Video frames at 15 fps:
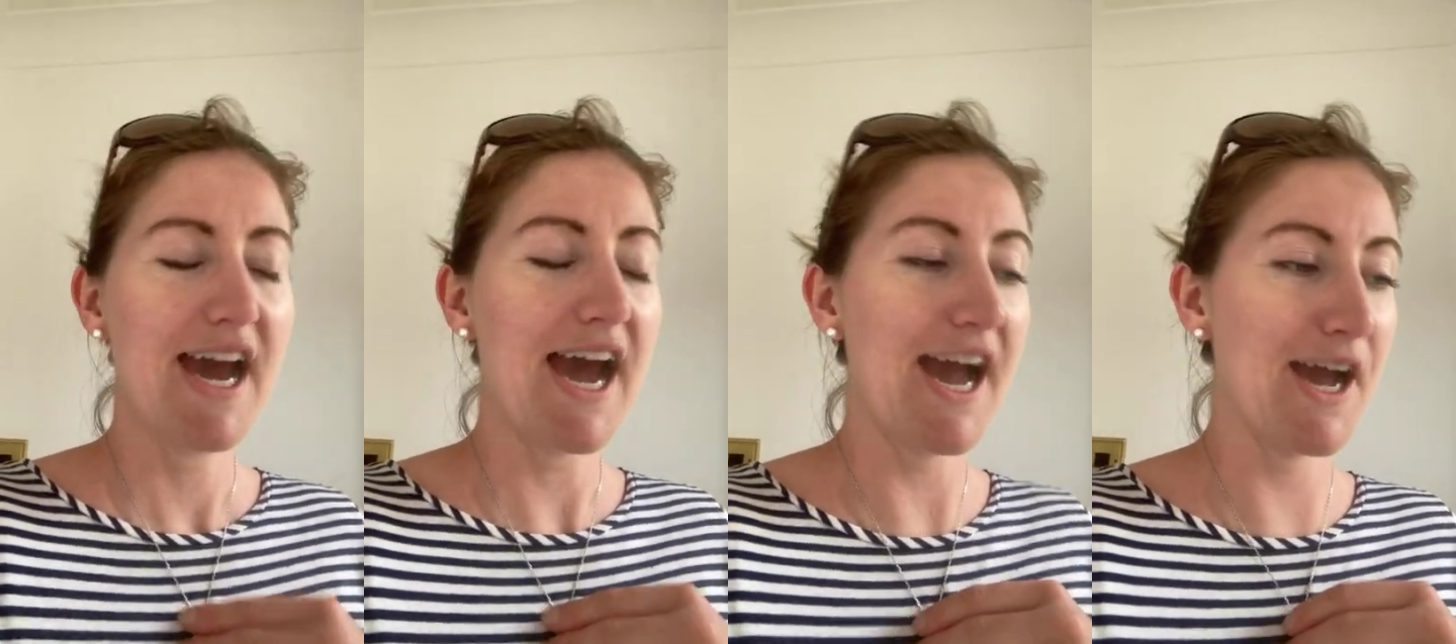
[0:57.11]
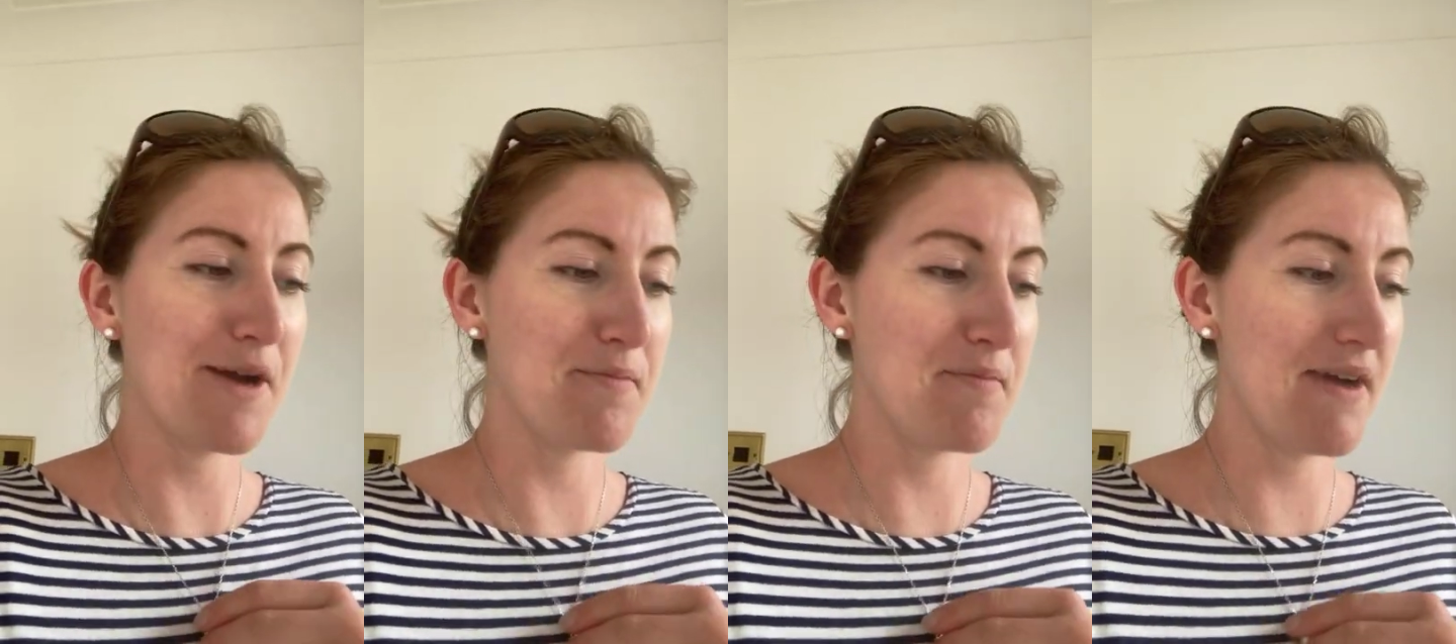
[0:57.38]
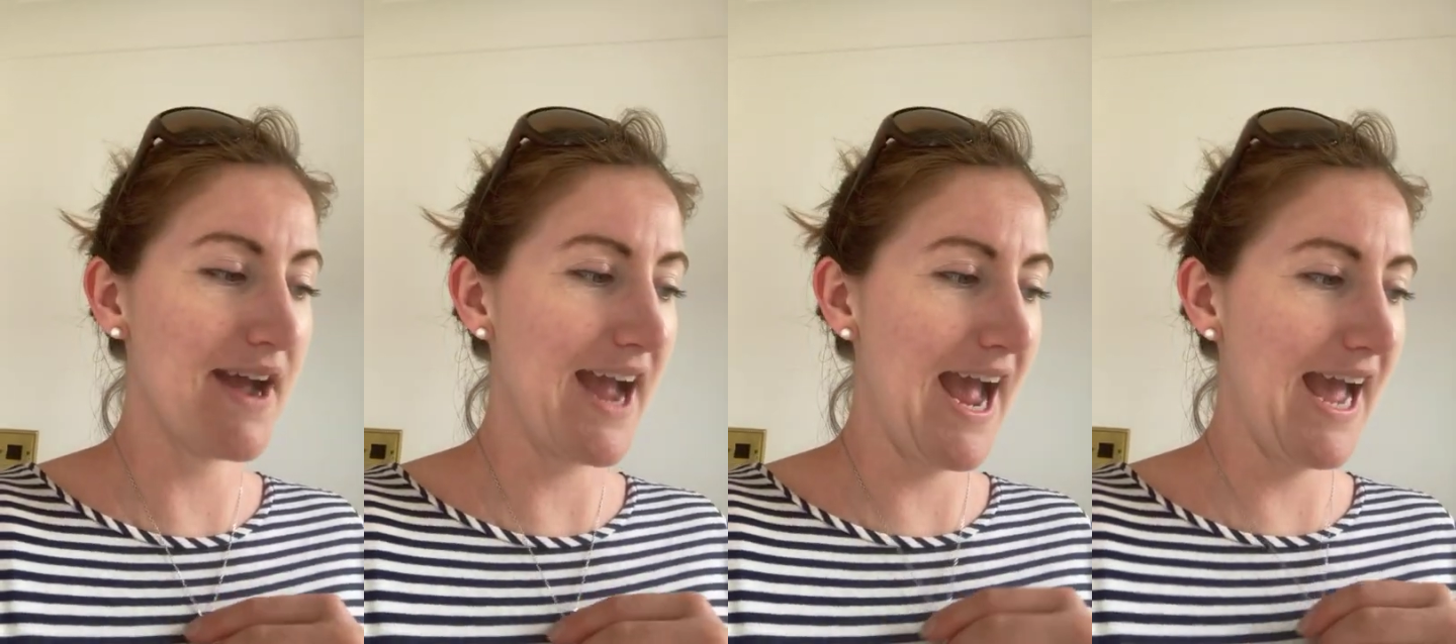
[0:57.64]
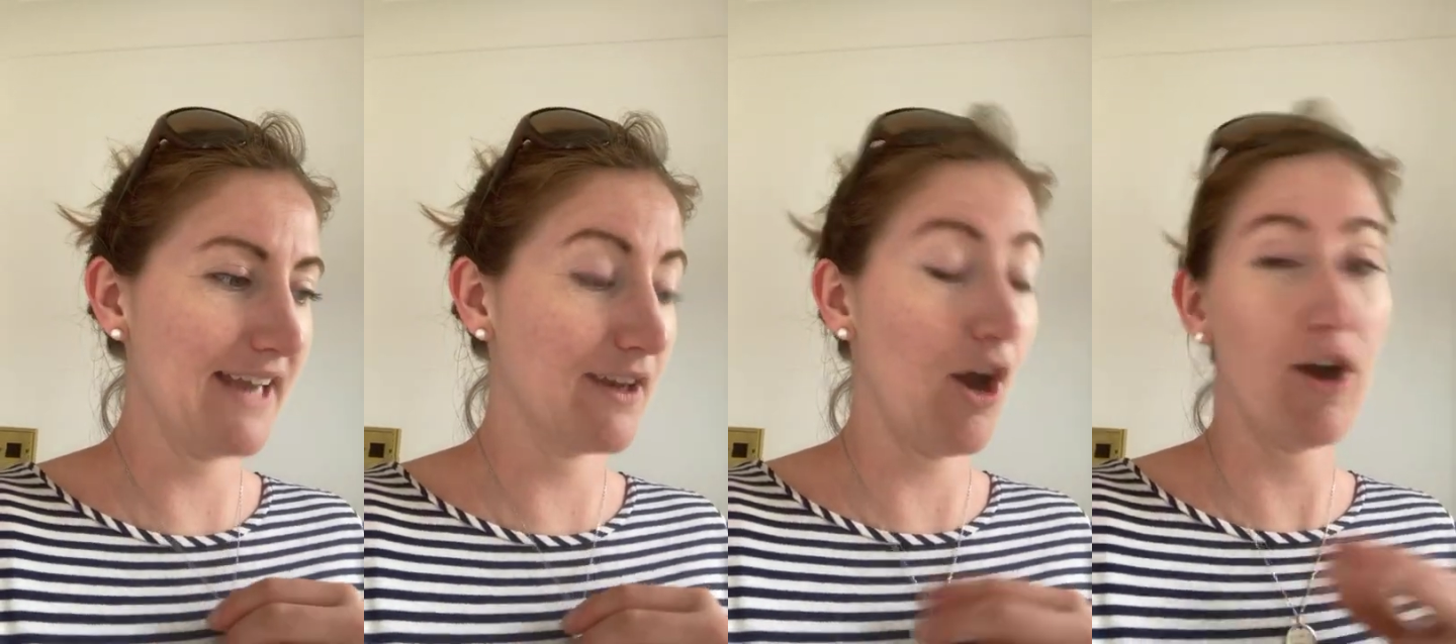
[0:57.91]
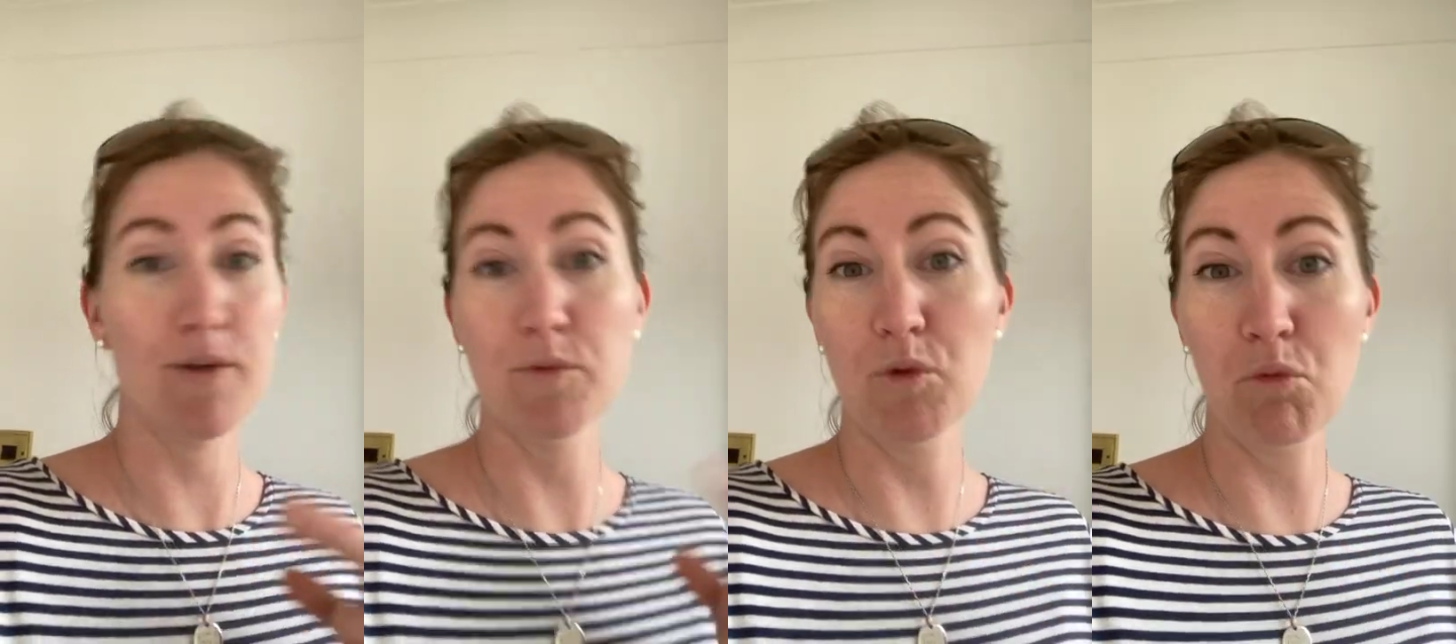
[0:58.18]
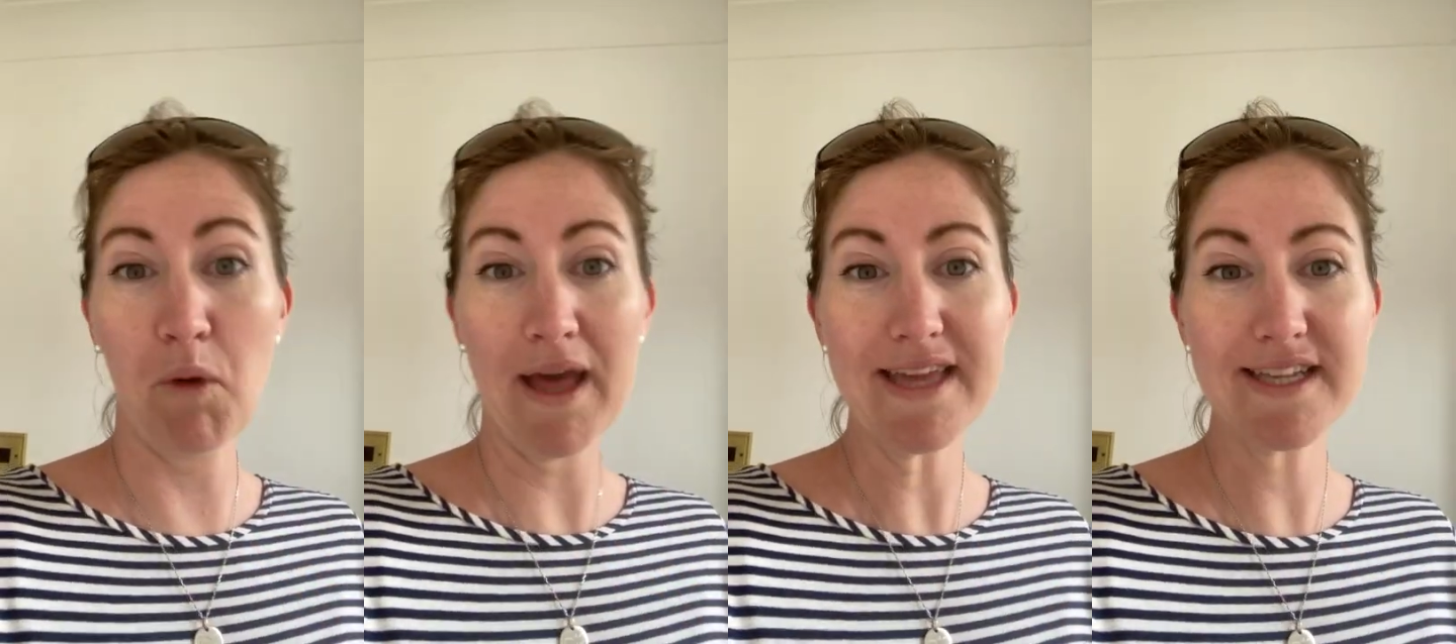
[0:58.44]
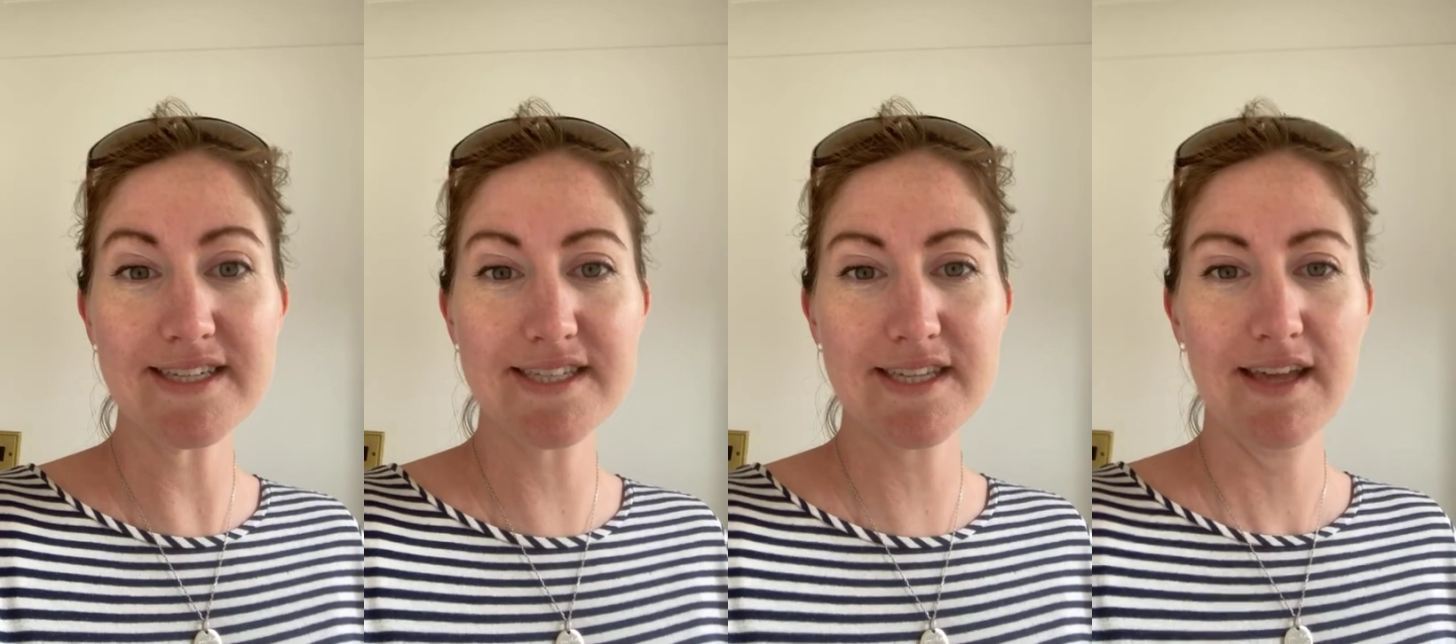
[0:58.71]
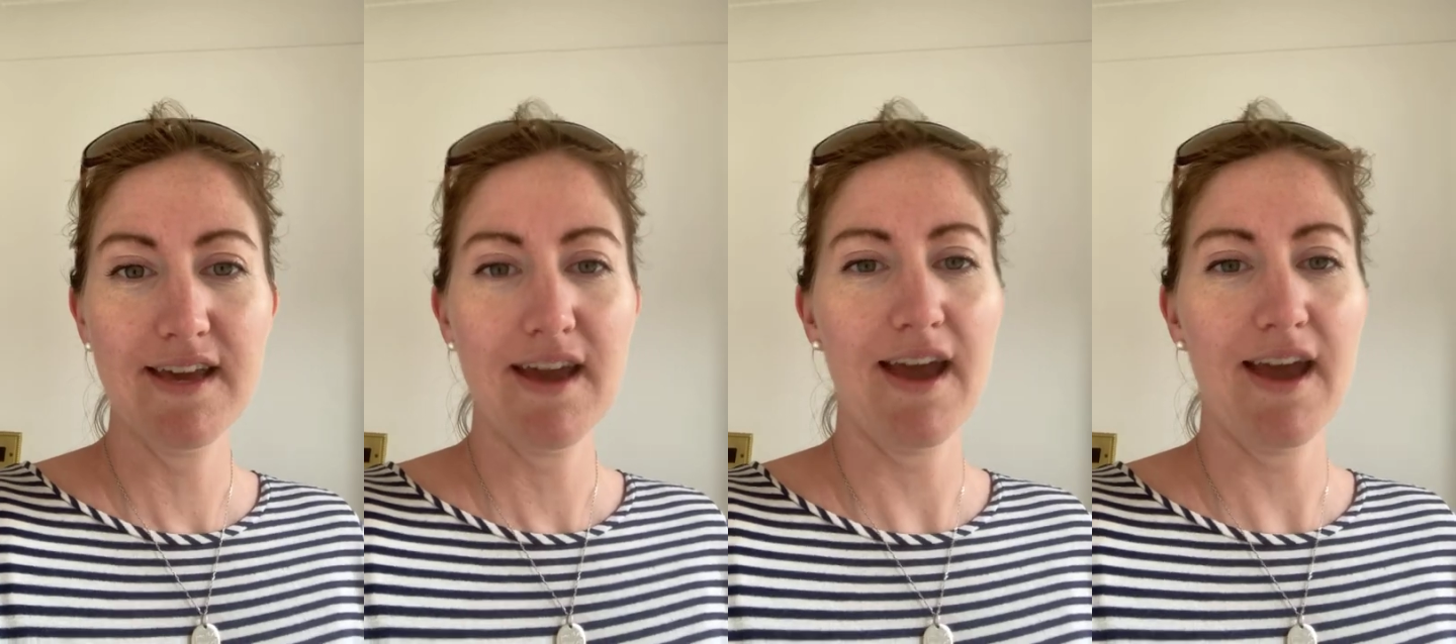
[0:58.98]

and I will wait